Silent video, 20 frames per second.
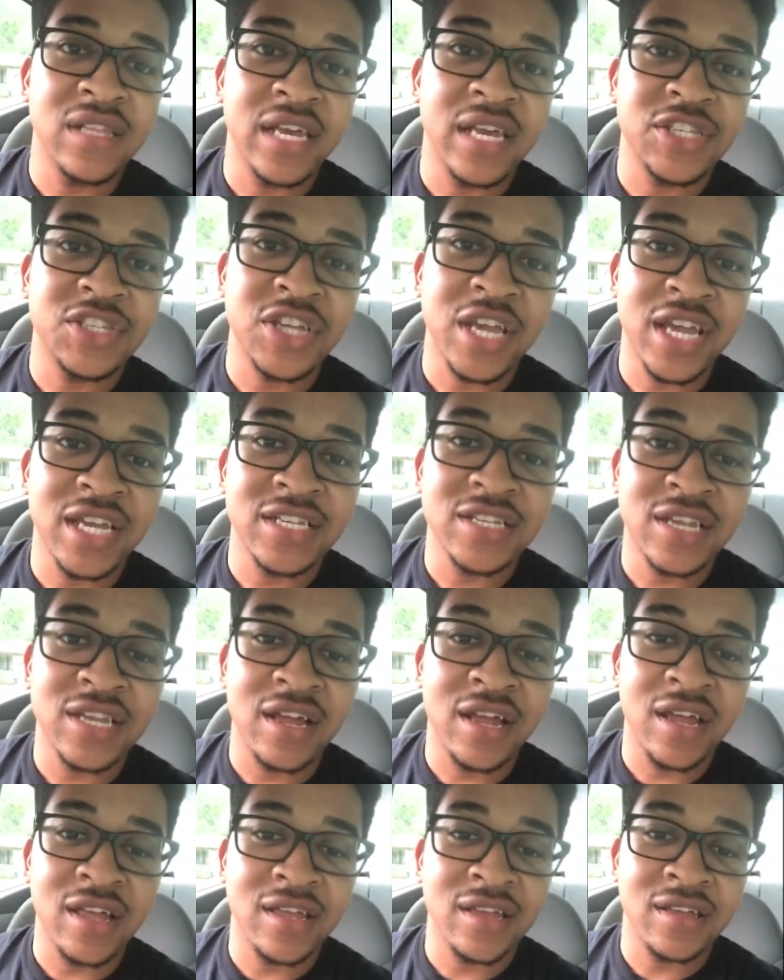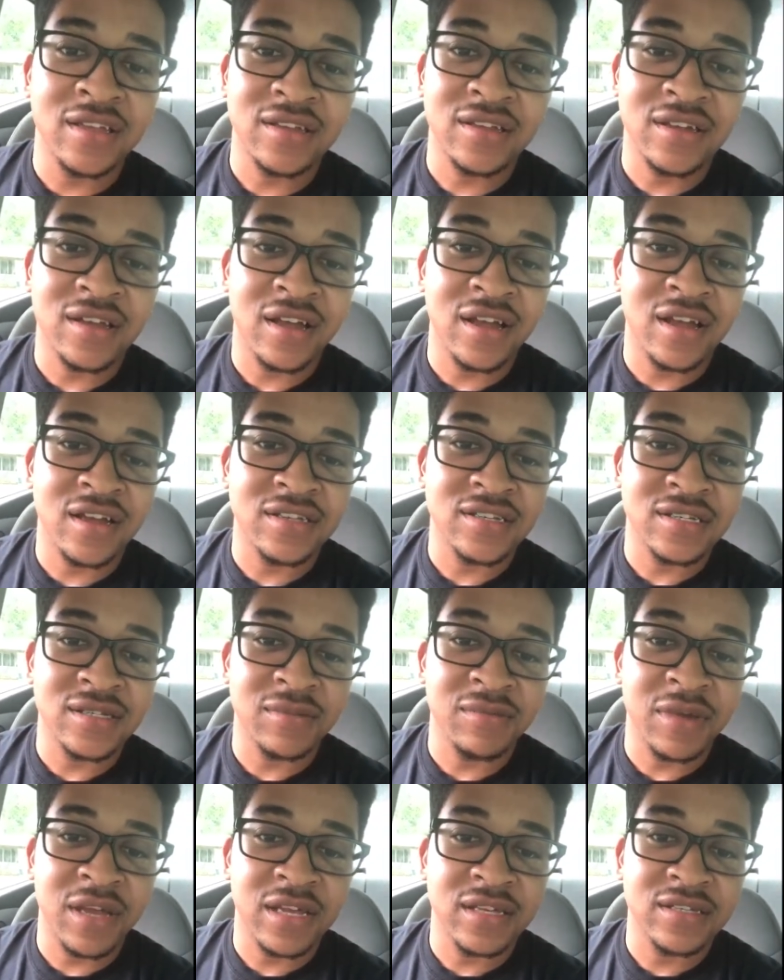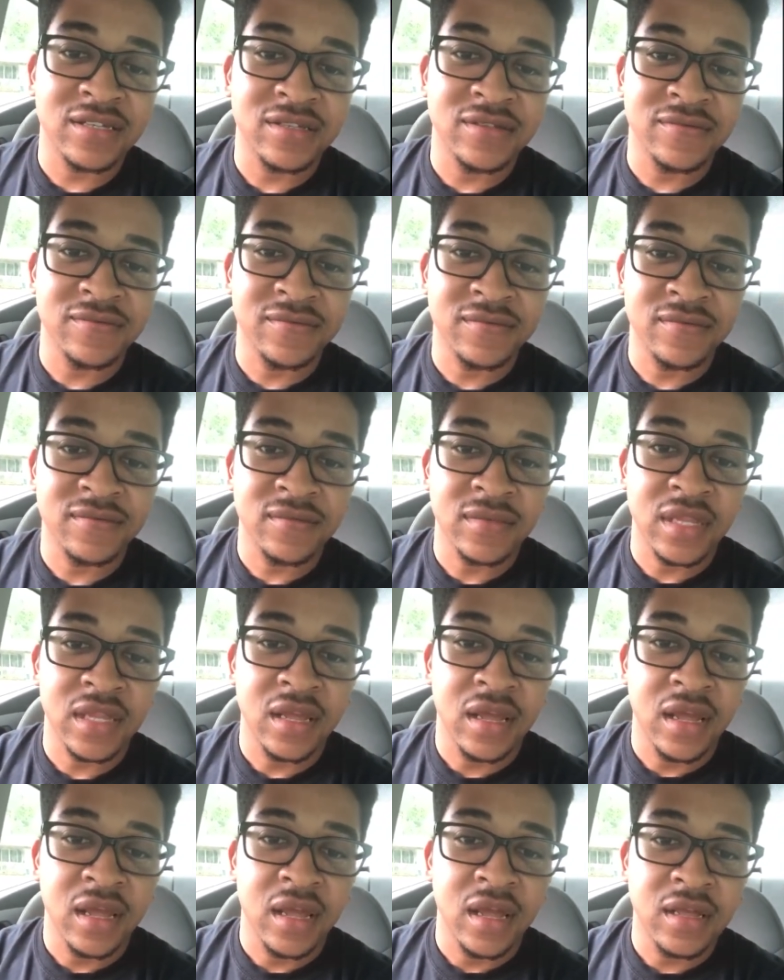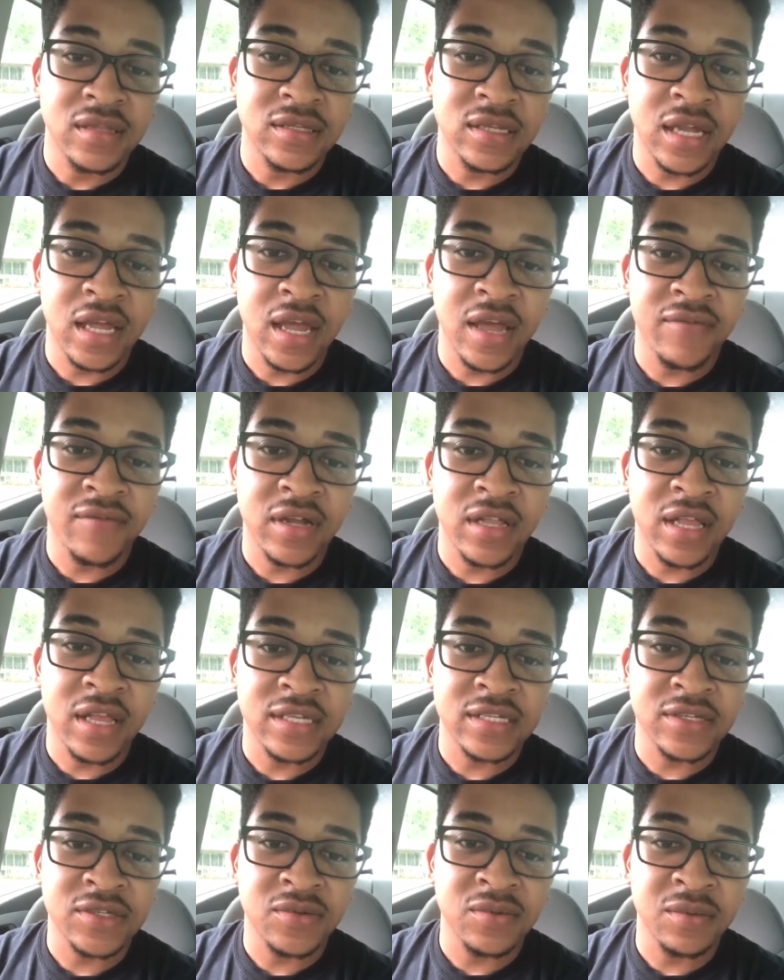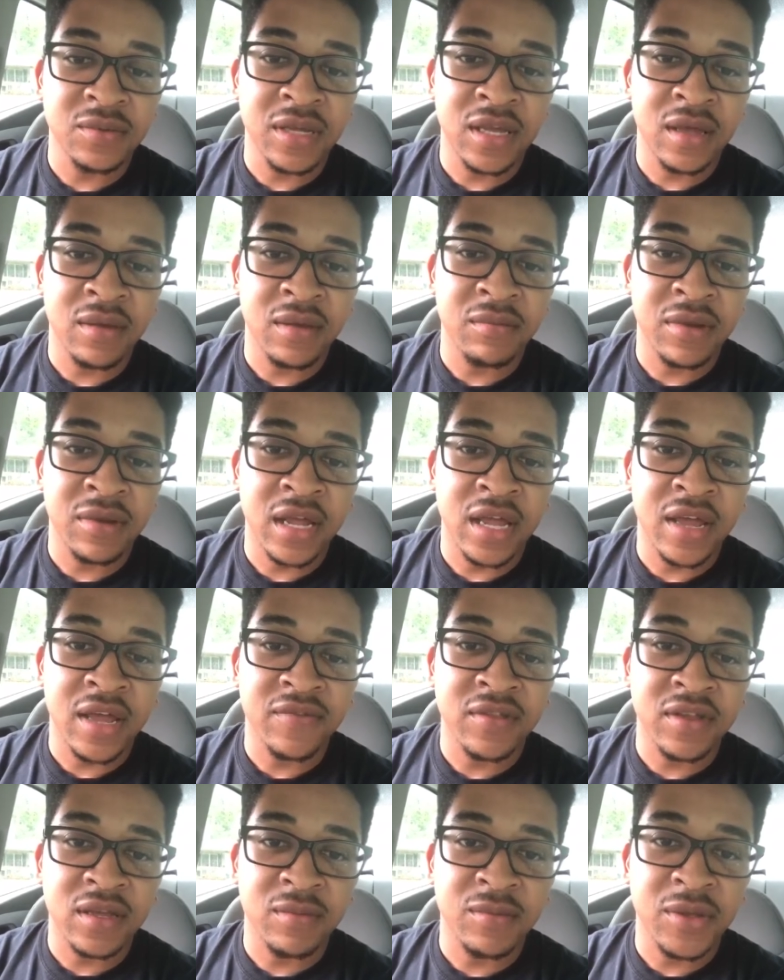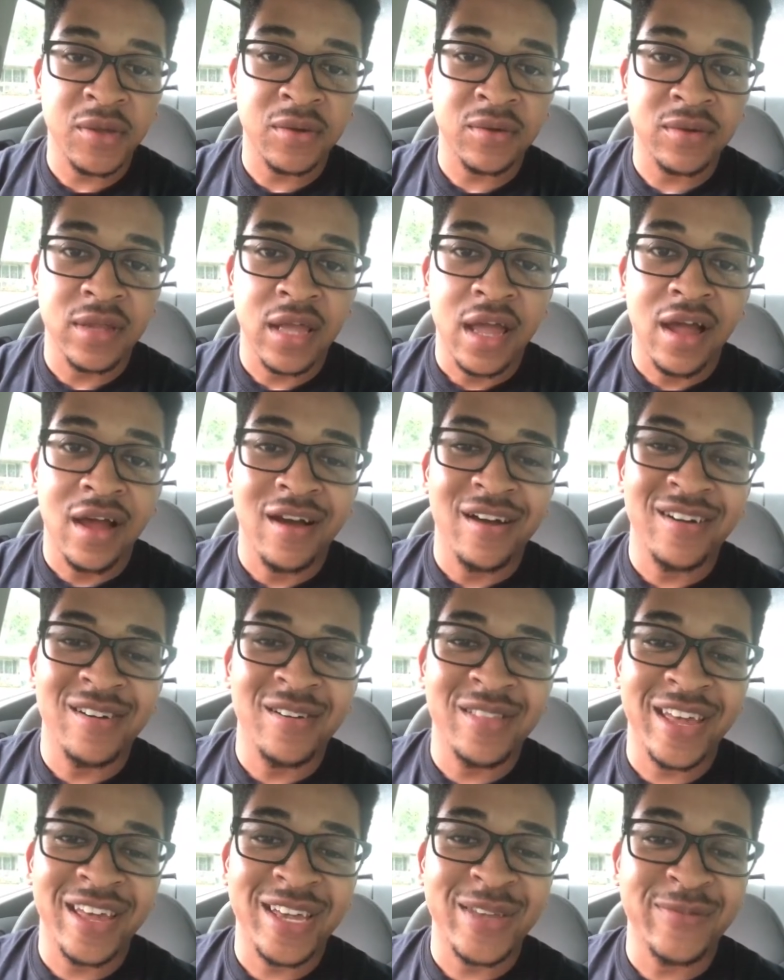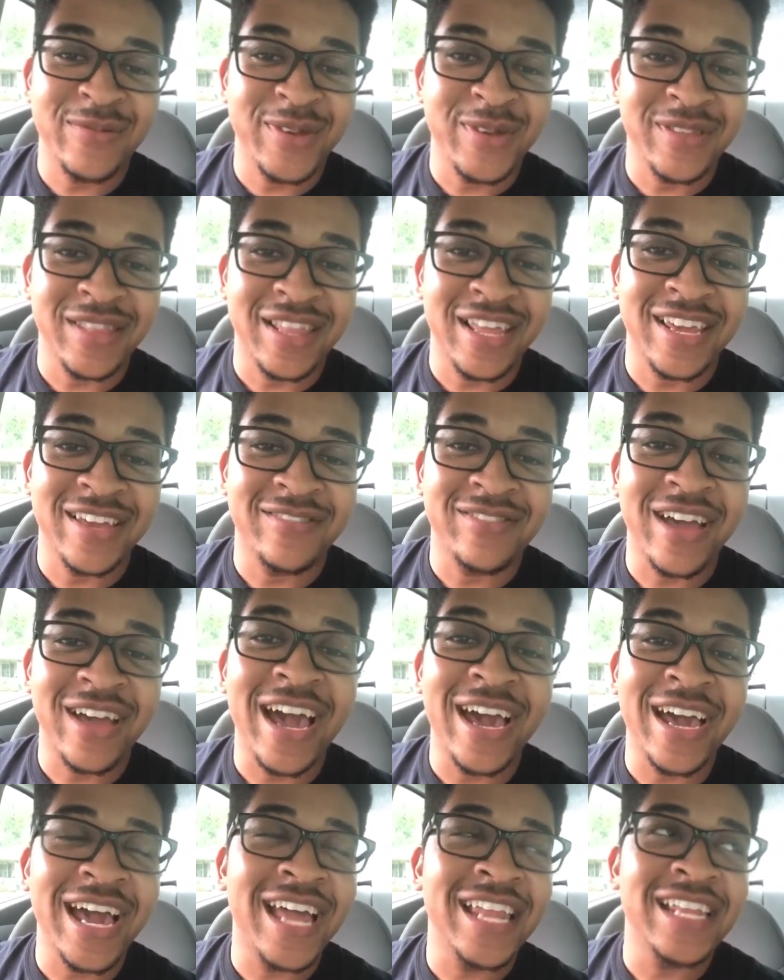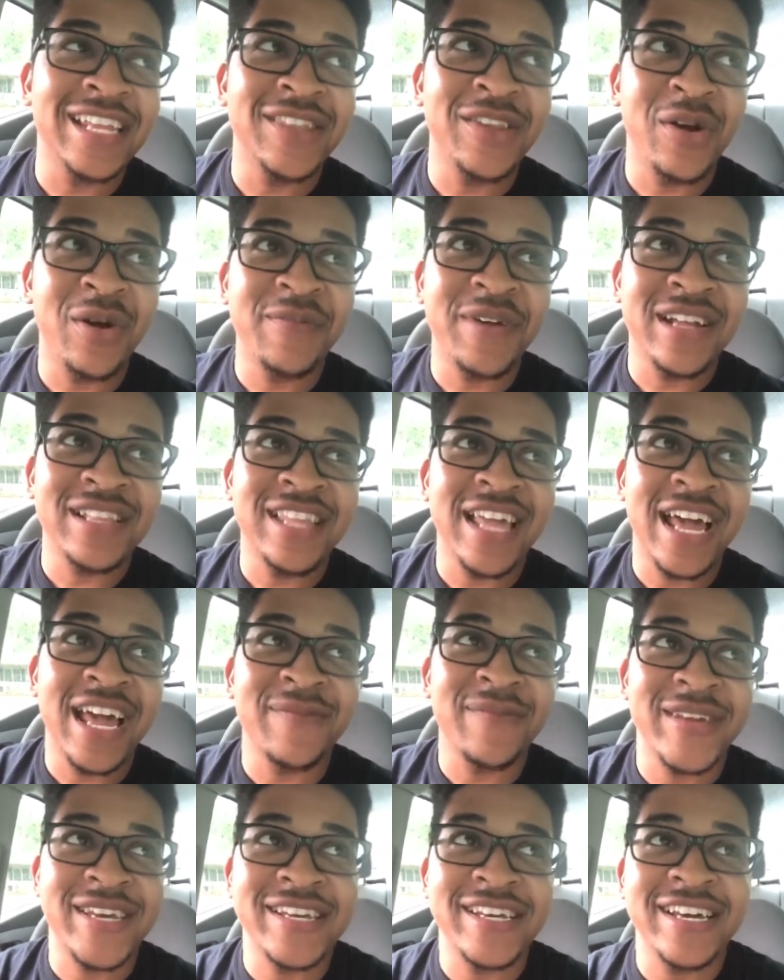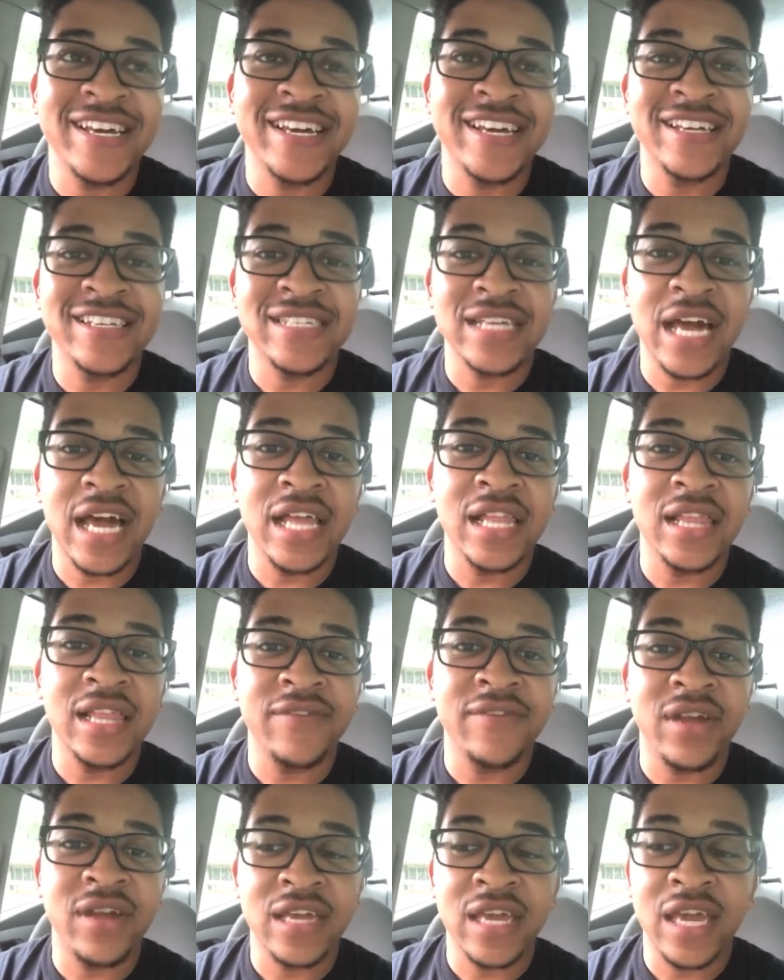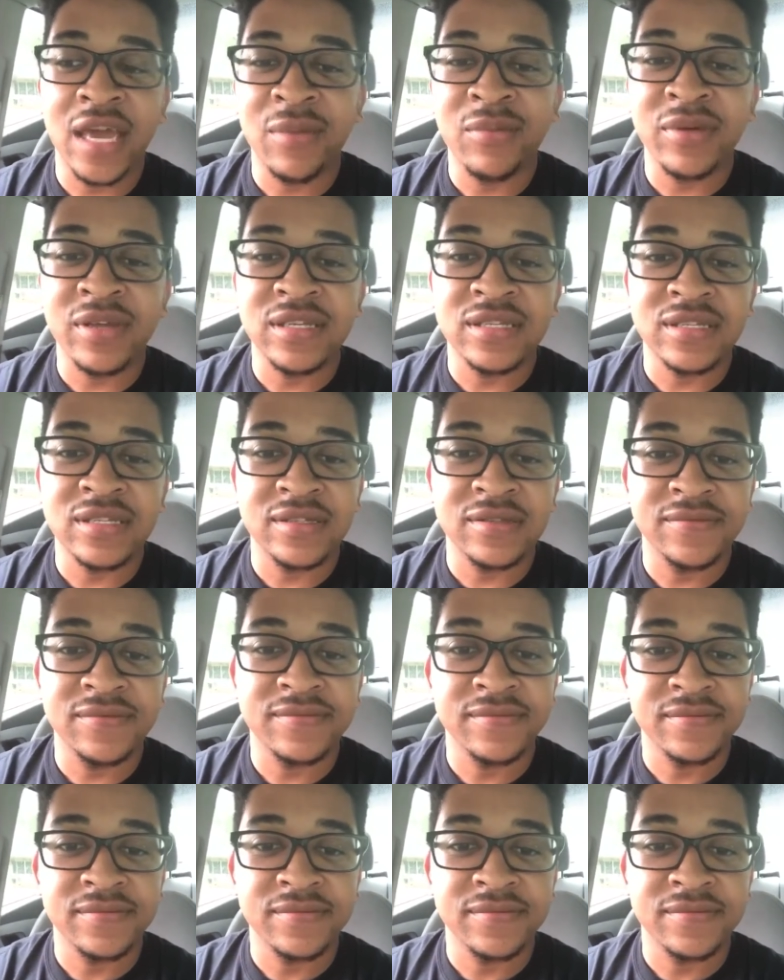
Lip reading: change it up. Gosh, it's a mess. Today I have a class at 2 p.m., but I have to commute. Oh, that commute life. I didn't know about that because I lived on campus,